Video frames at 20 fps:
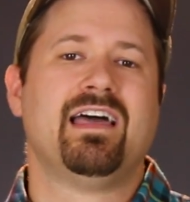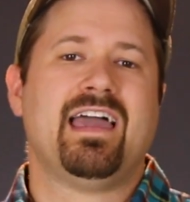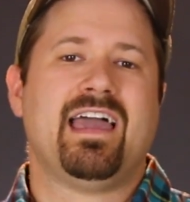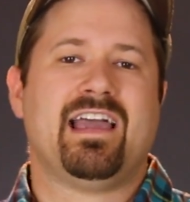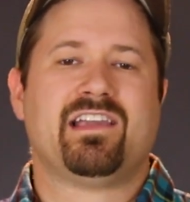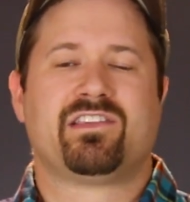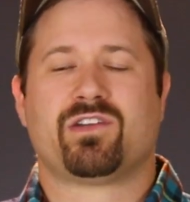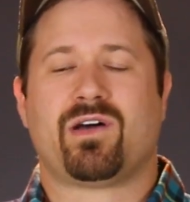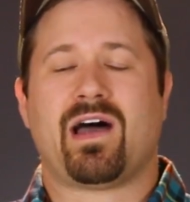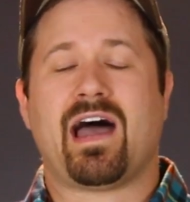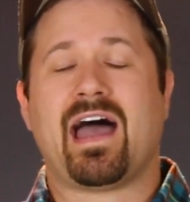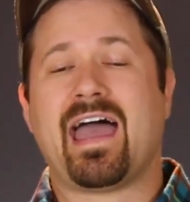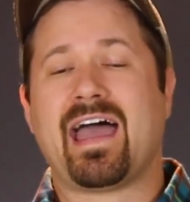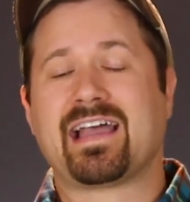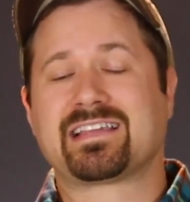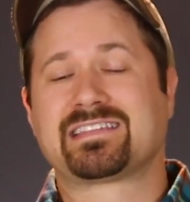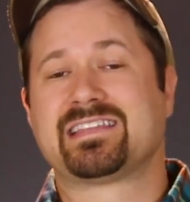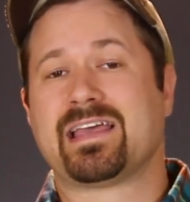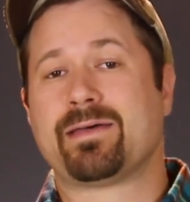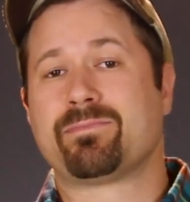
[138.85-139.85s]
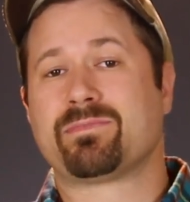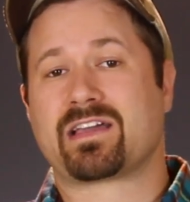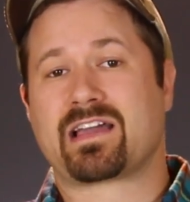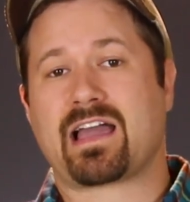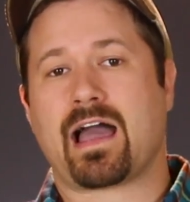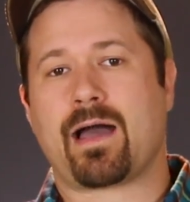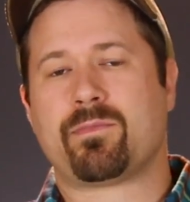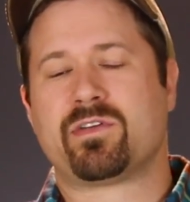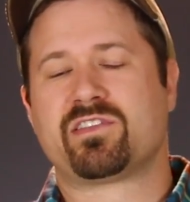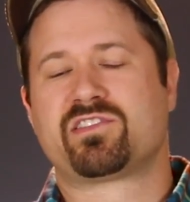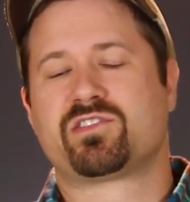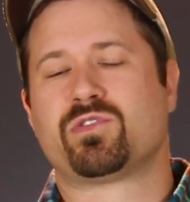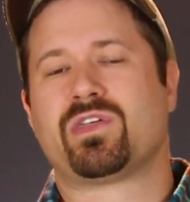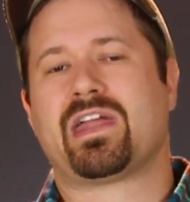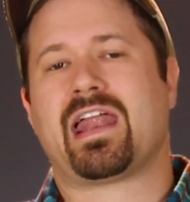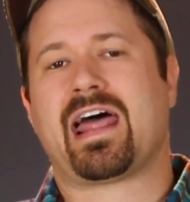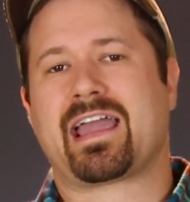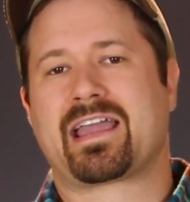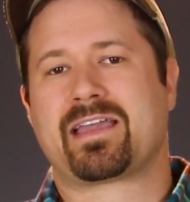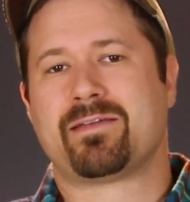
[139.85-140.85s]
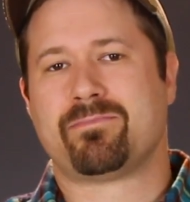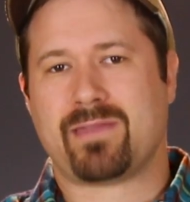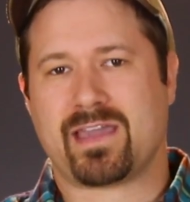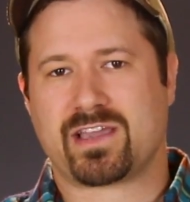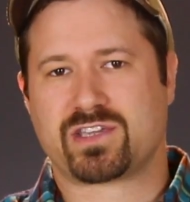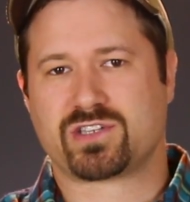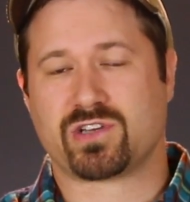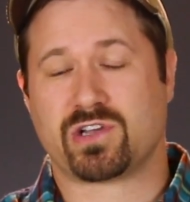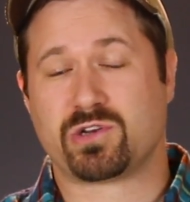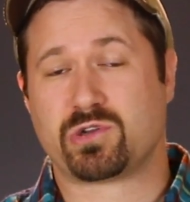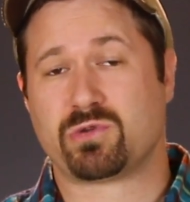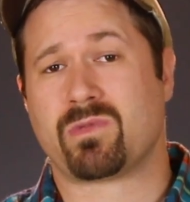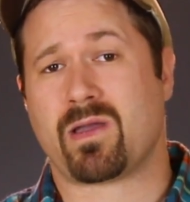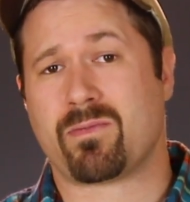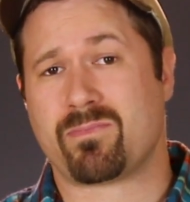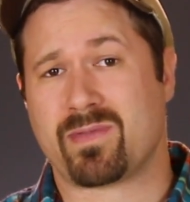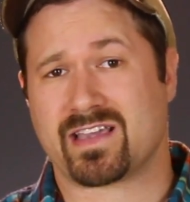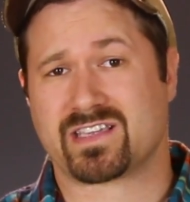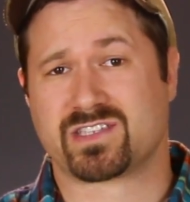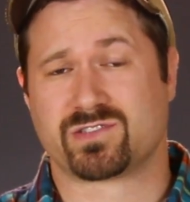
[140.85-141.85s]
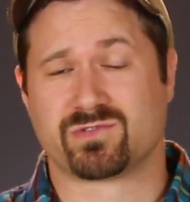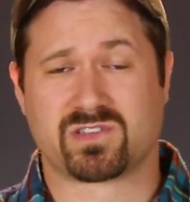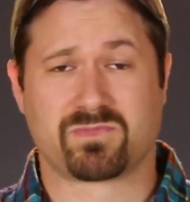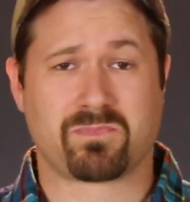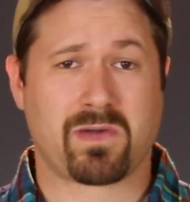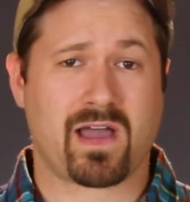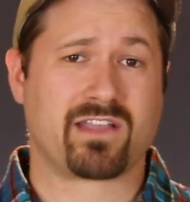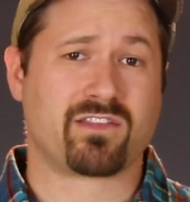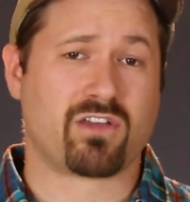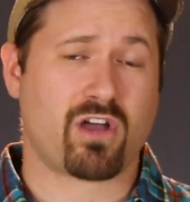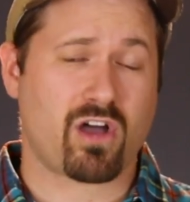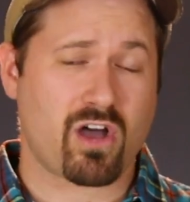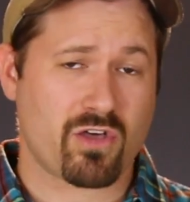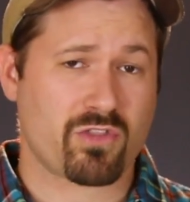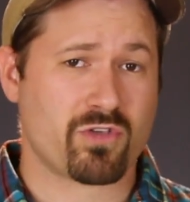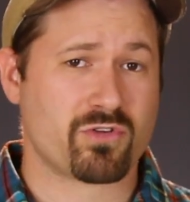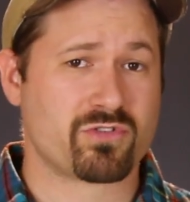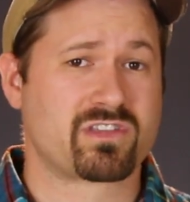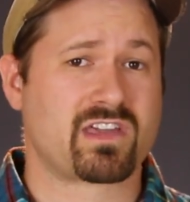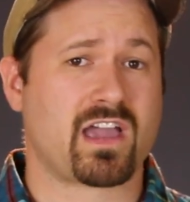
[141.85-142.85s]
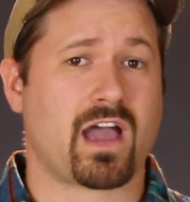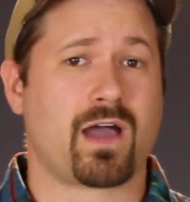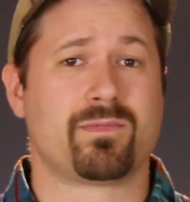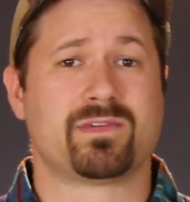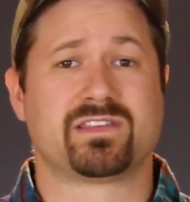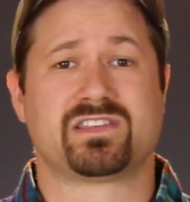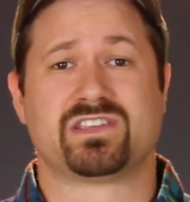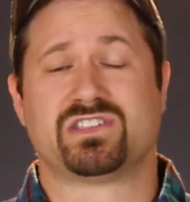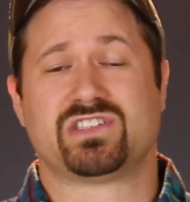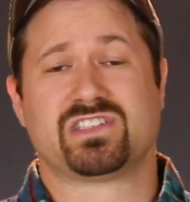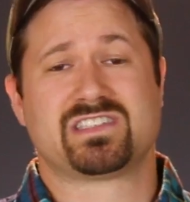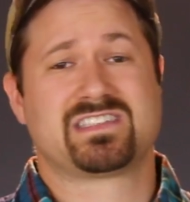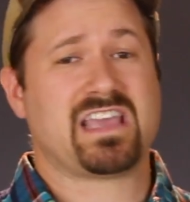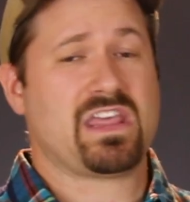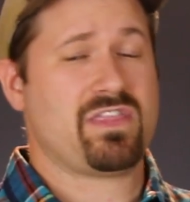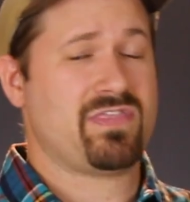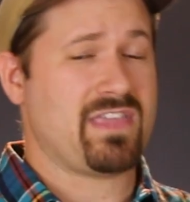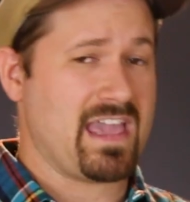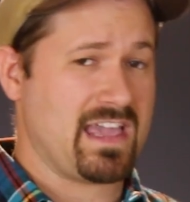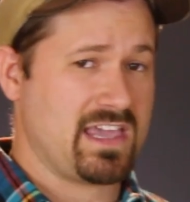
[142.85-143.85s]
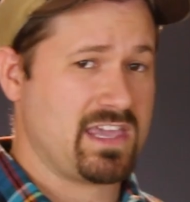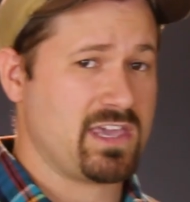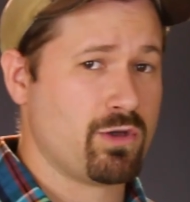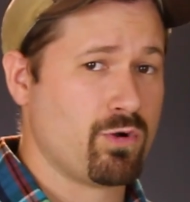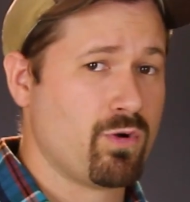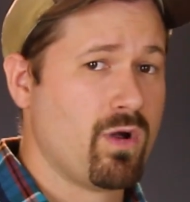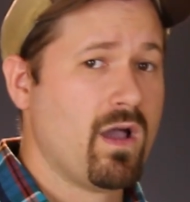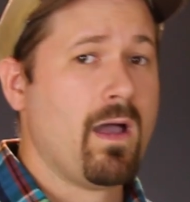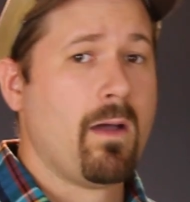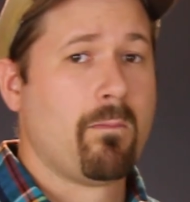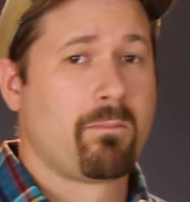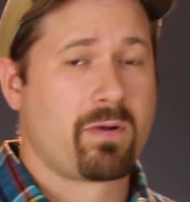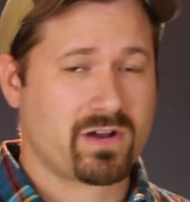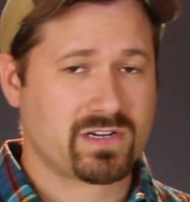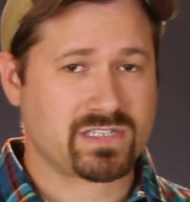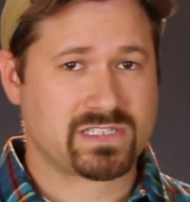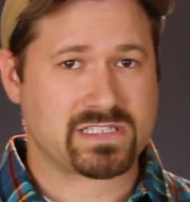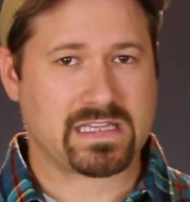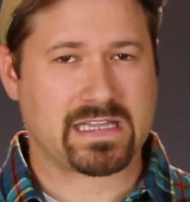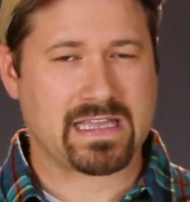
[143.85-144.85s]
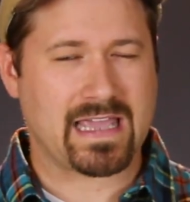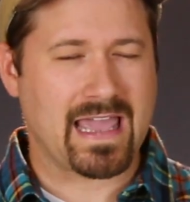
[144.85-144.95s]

And so I asked them to comment so that I can make sure I do my best to respond to all those comments and just say thank you personally,